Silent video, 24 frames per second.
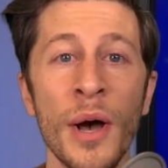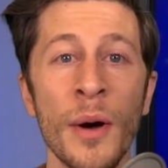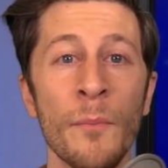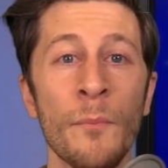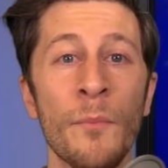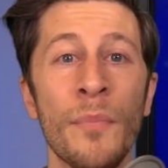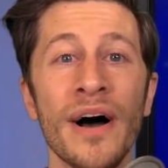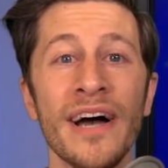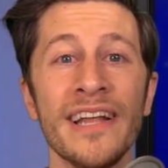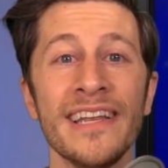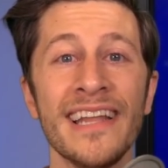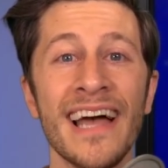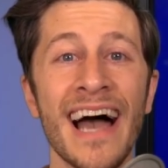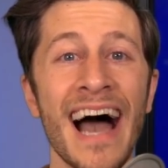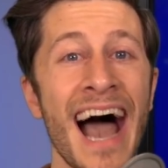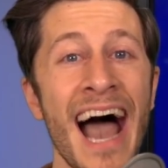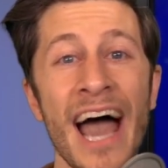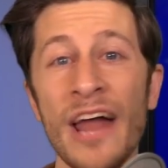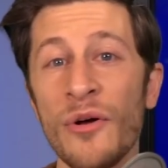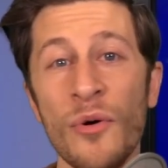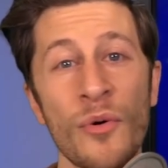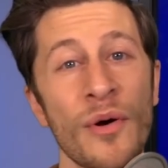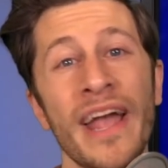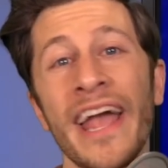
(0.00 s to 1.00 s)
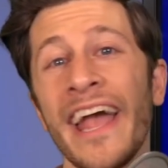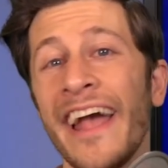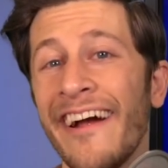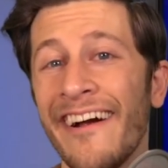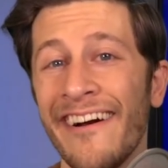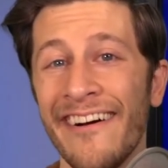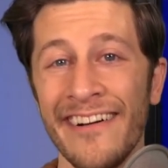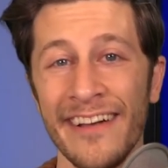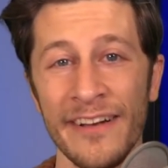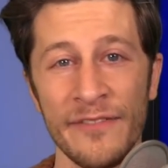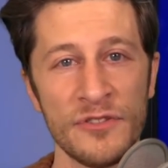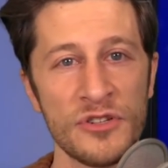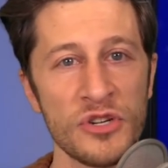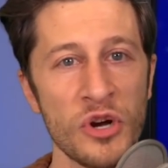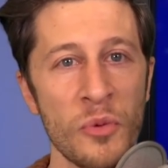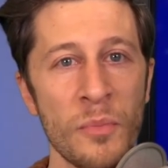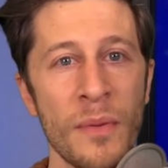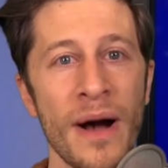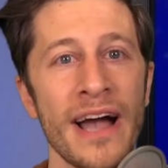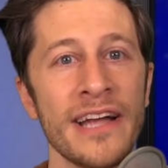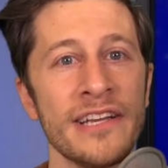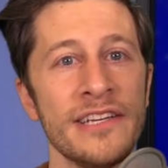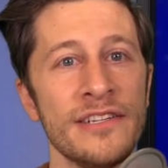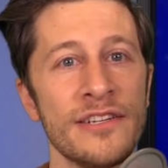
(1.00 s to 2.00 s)
But I don't care if Joe
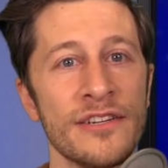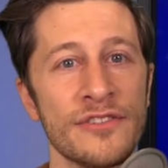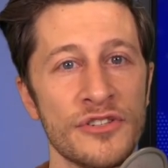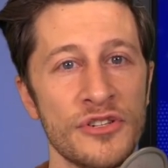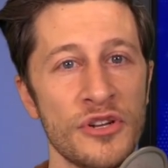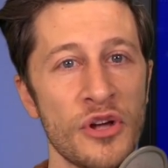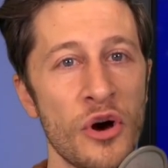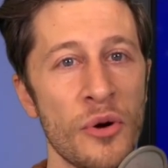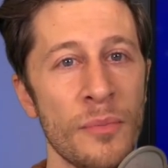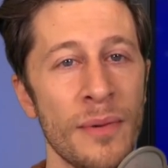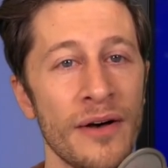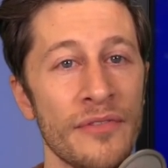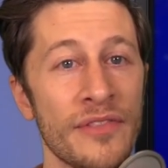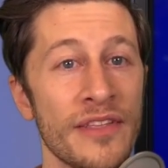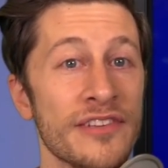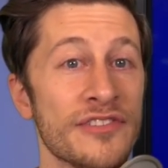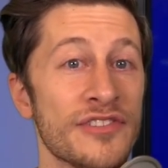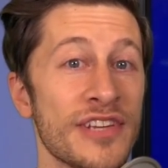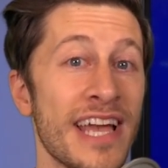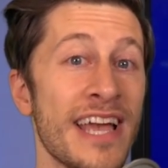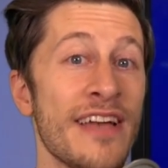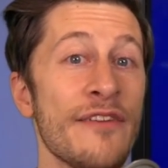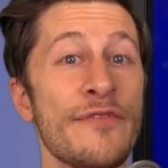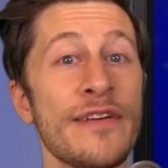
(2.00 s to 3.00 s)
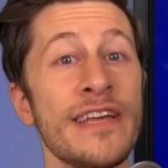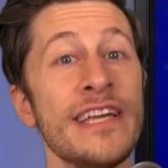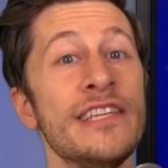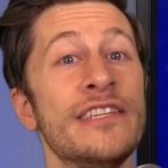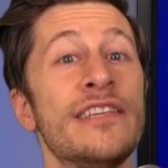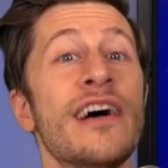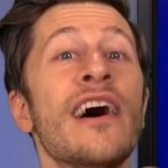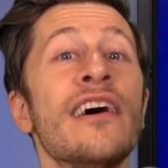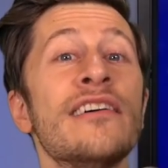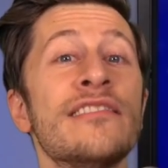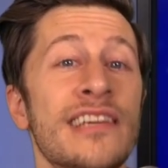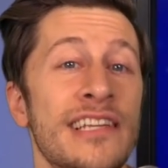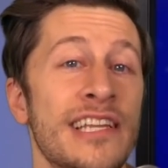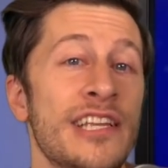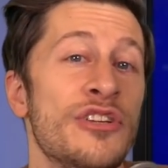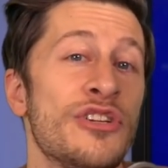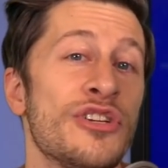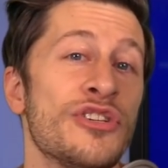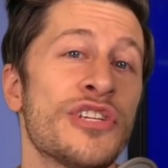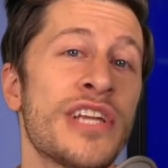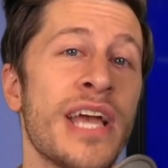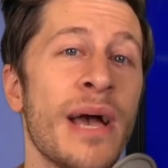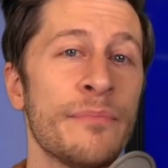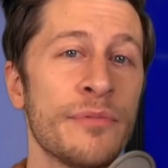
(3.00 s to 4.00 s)
Biden doesn't know about this. If he does and he
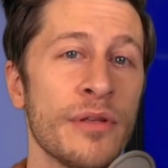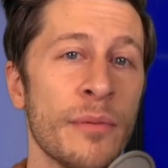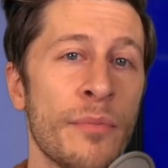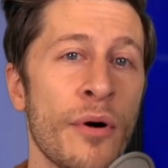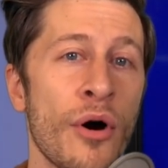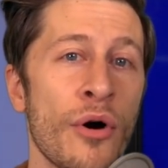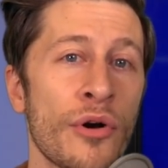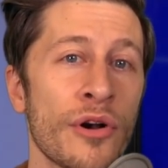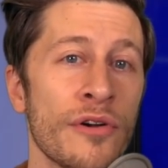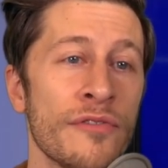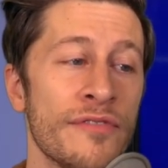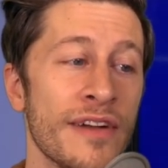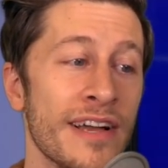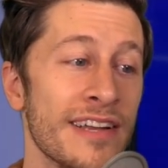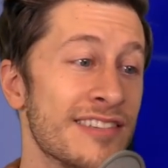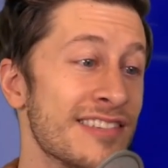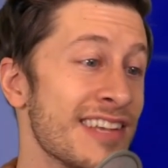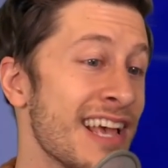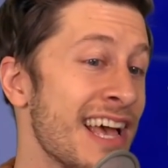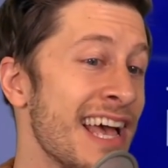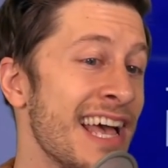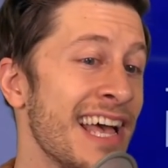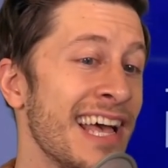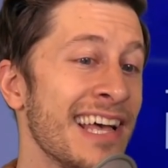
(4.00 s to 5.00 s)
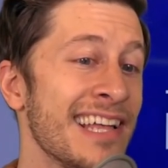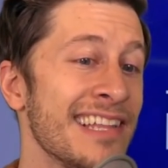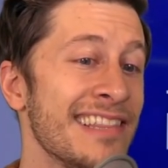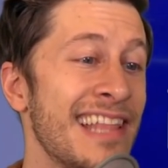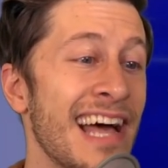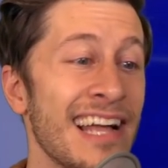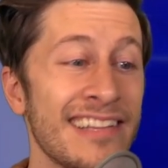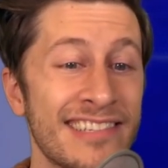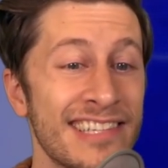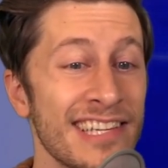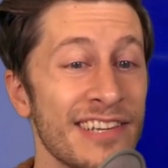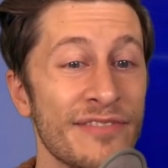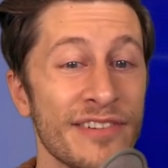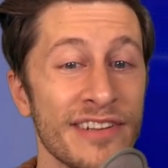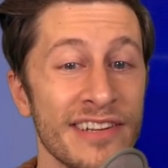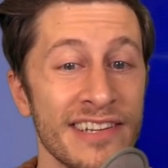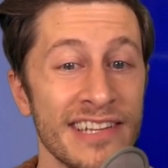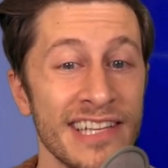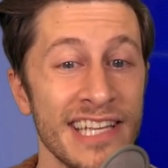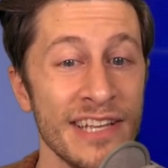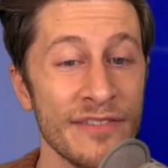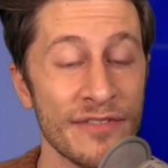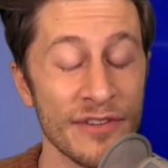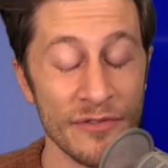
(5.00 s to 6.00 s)
just kept a poker face, that's even
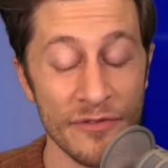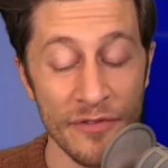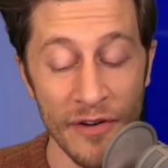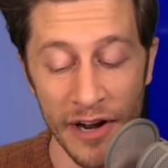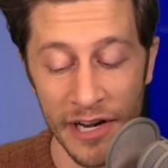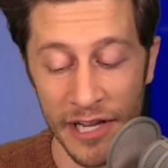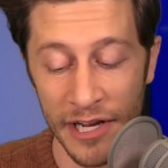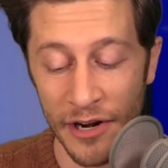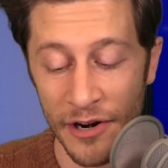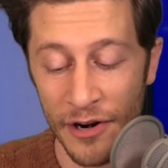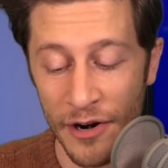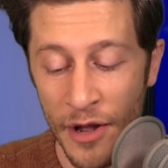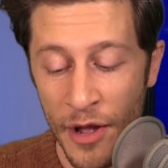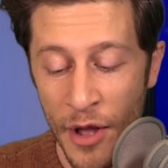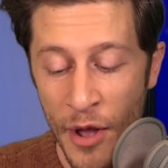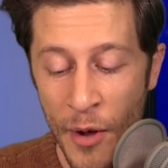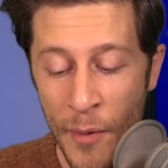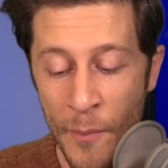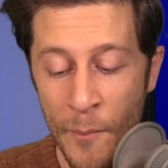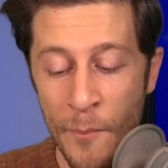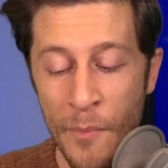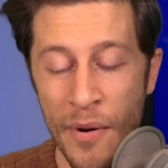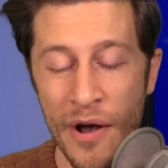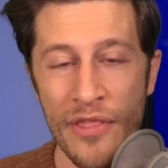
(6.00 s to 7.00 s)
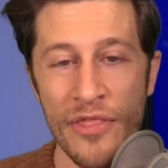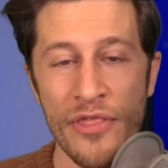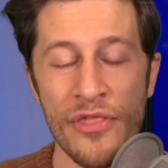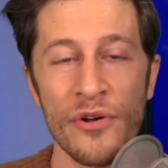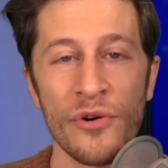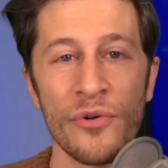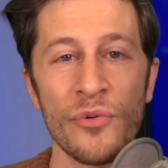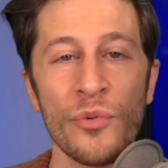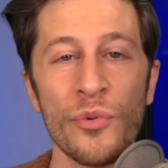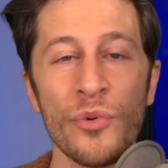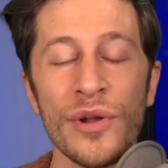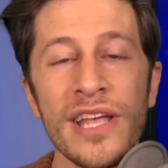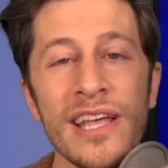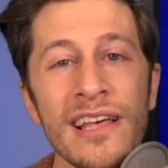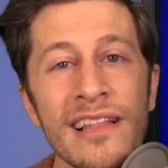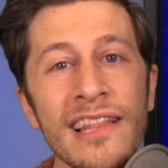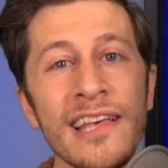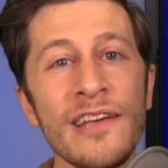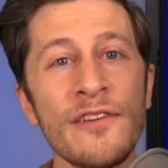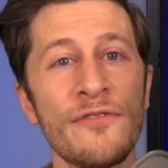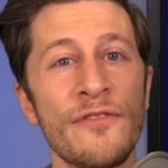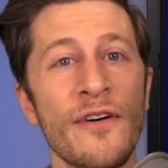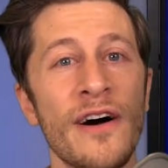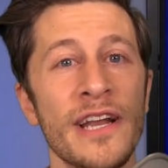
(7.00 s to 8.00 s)
even funnier. But the
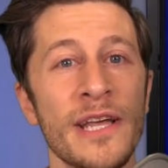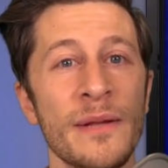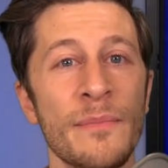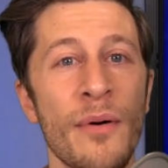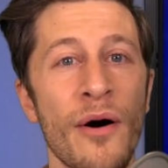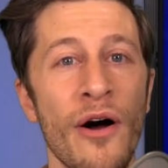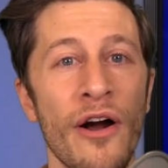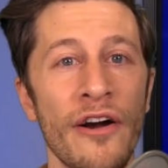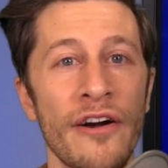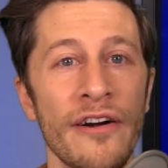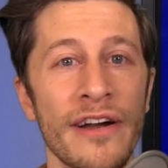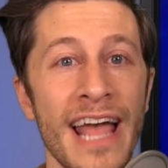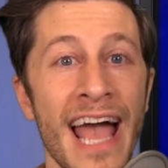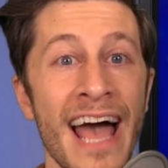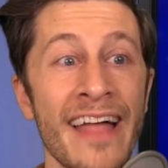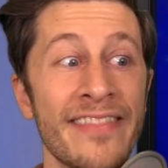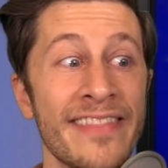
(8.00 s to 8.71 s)
really funny part at